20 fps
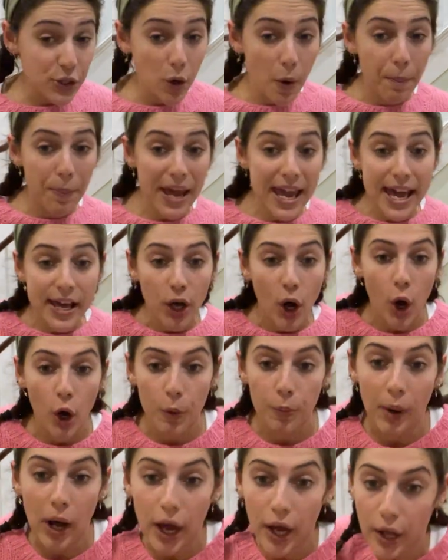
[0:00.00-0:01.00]
do a
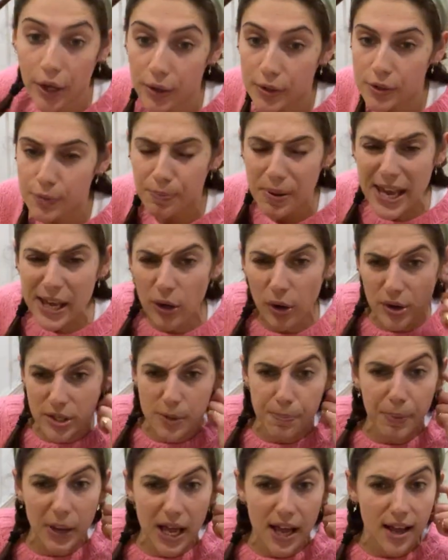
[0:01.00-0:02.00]
peacock pose. Peacocks are
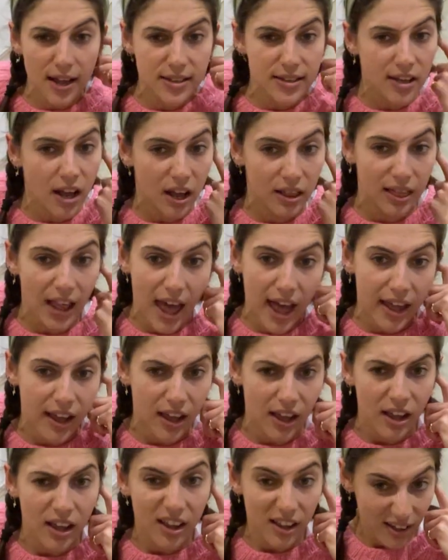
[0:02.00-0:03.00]
birds, aren't
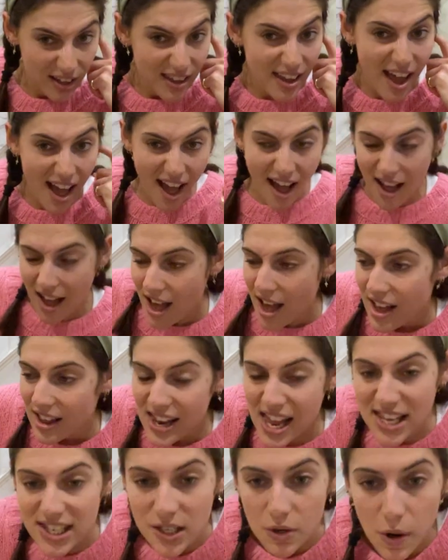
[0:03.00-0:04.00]
they? Yeah?
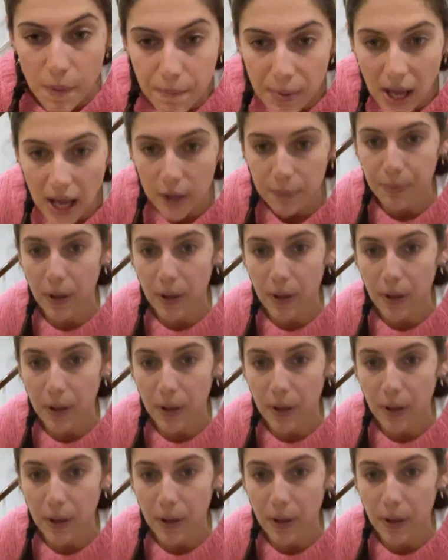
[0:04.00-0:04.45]
Let's do a bird